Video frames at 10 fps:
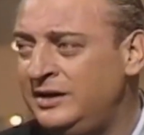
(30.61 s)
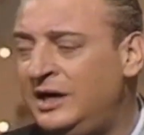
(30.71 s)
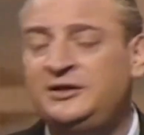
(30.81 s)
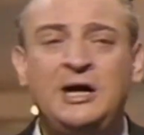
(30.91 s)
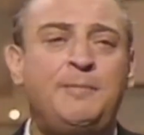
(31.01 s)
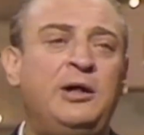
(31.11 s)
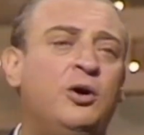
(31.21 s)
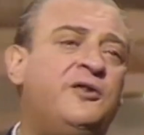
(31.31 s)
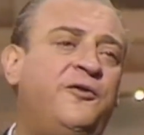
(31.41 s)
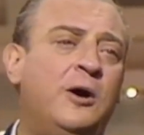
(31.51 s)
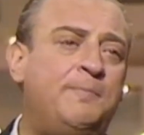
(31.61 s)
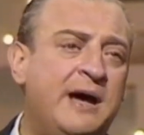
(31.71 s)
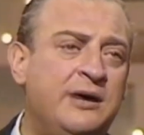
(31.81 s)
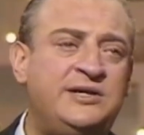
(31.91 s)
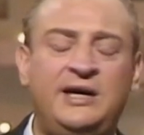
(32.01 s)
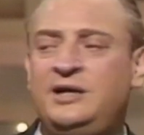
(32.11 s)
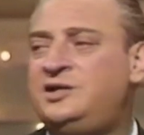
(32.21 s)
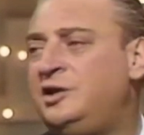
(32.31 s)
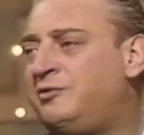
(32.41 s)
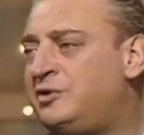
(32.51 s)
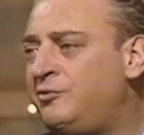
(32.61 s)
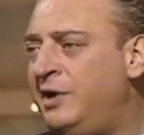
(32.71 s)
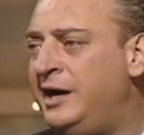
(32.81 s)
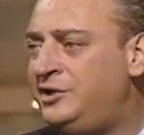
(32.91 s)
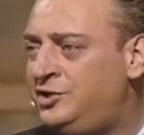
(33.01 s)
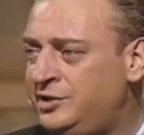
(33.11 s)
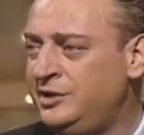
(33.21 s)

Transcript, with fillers: It ended up I lost four pounds. I got a citrus rash.